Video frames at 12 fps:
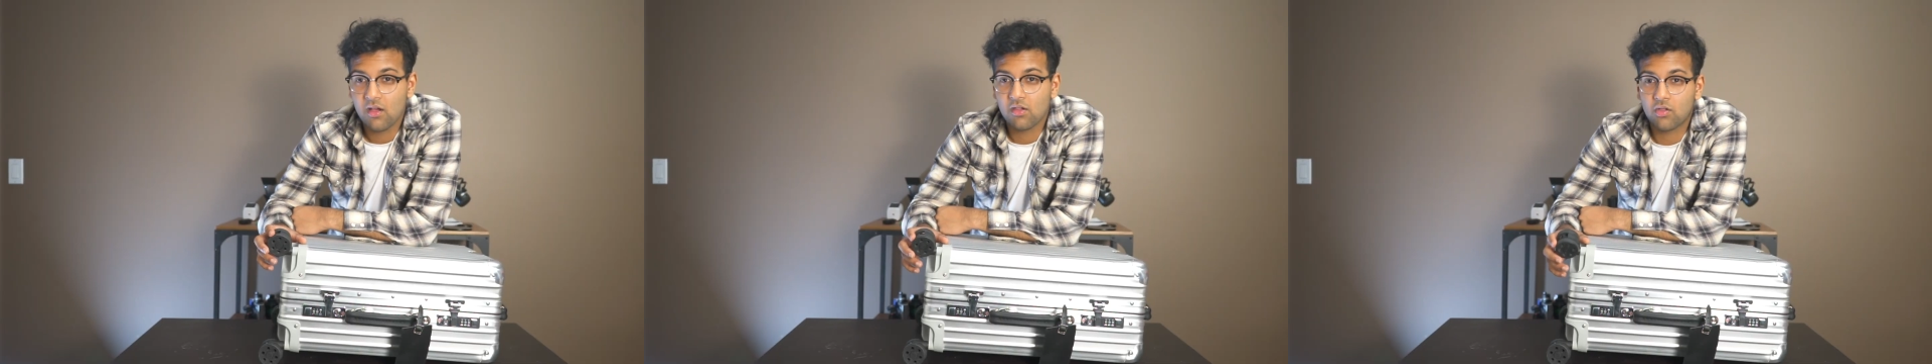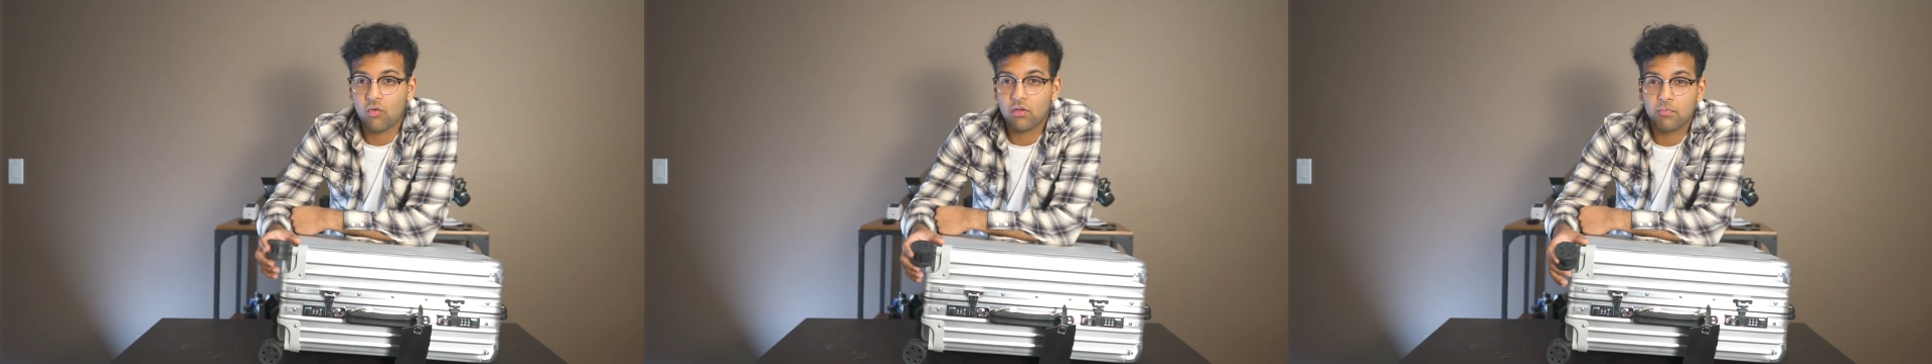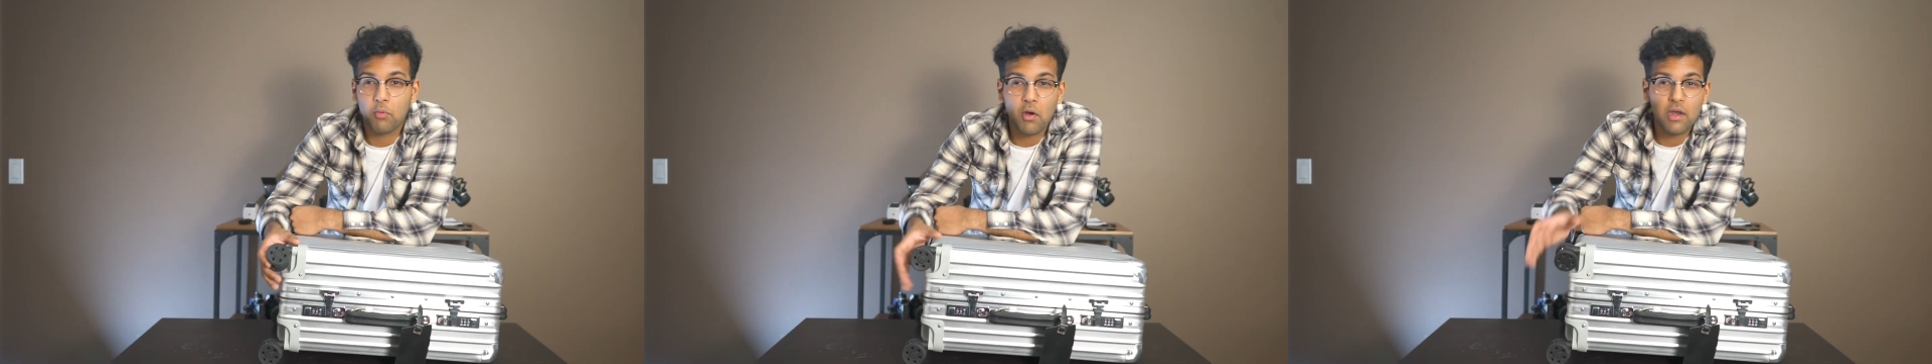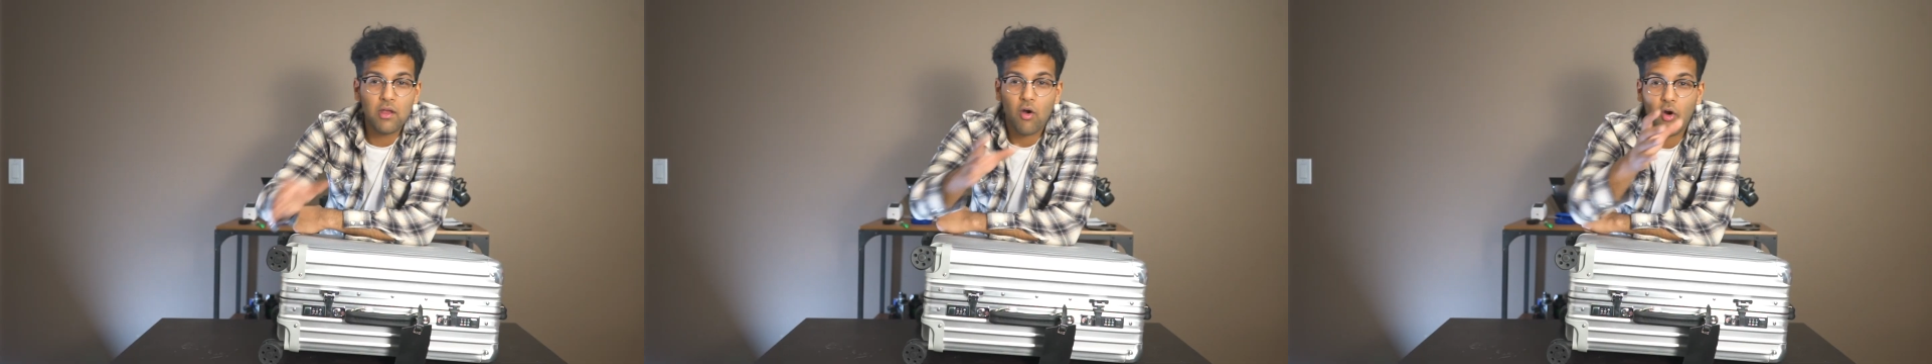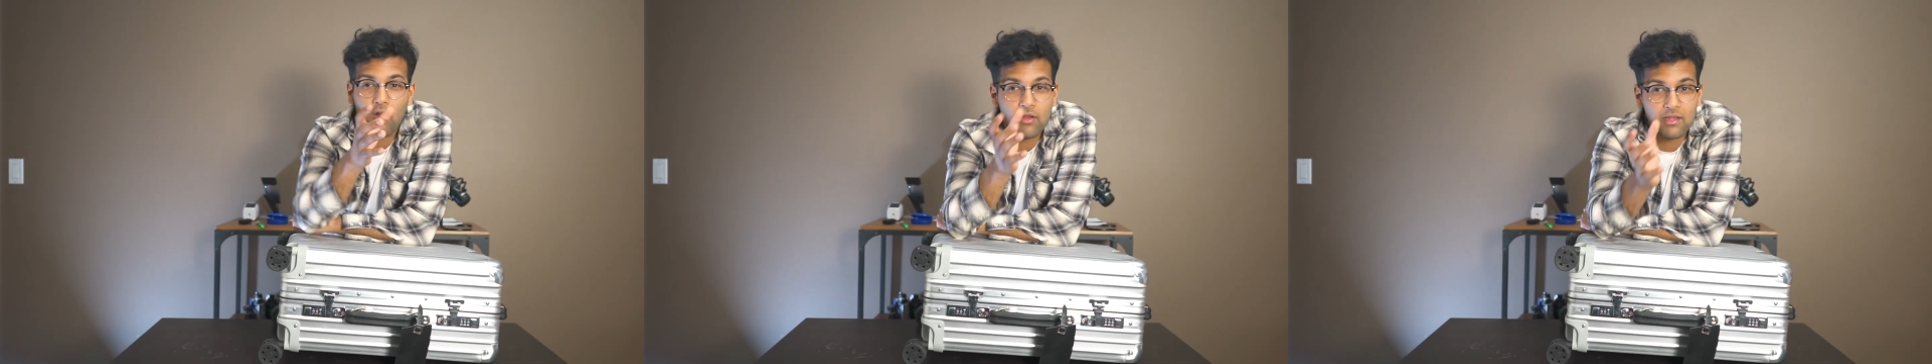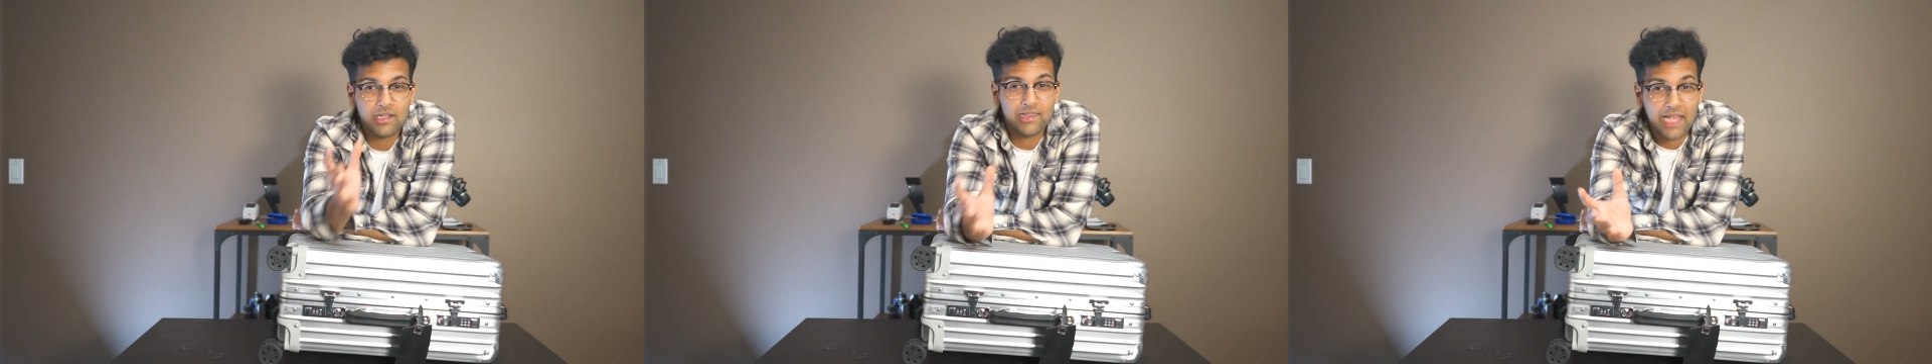so it's pretty hard
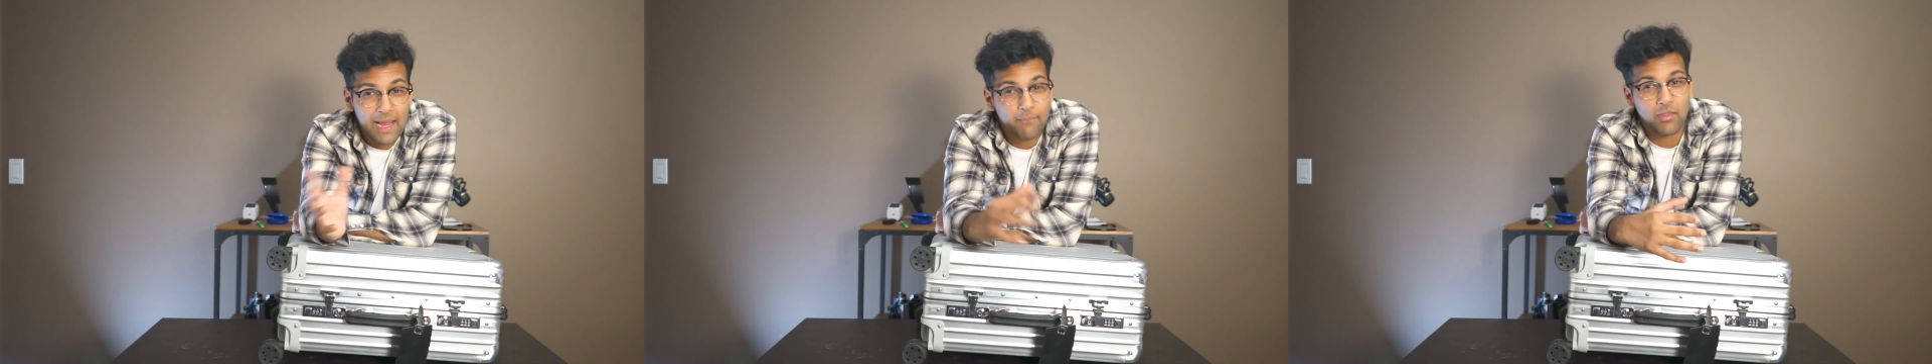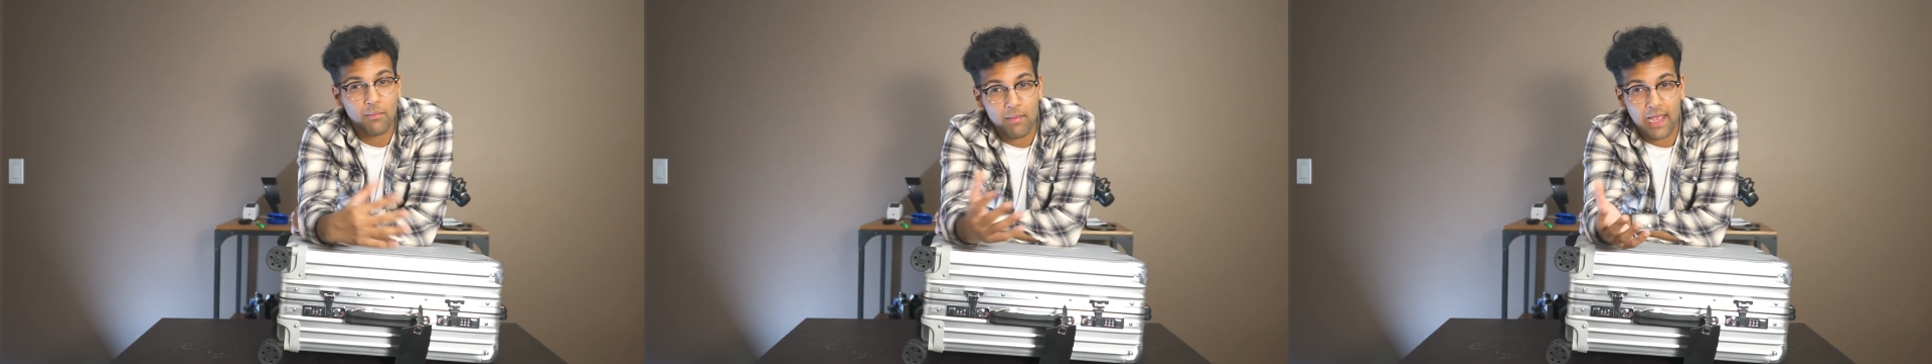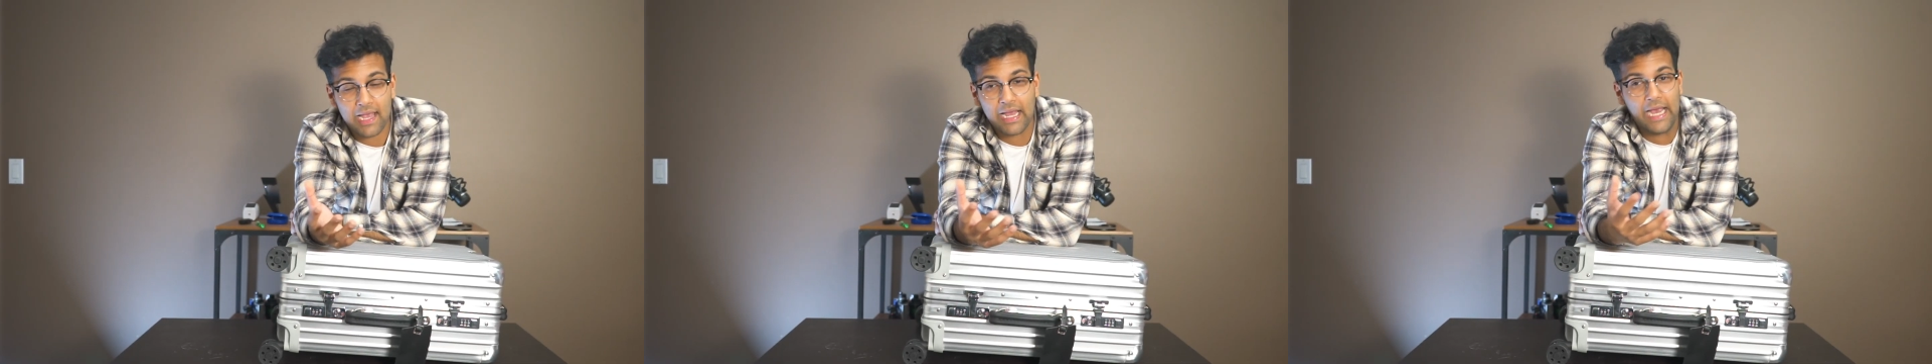to tip the bag.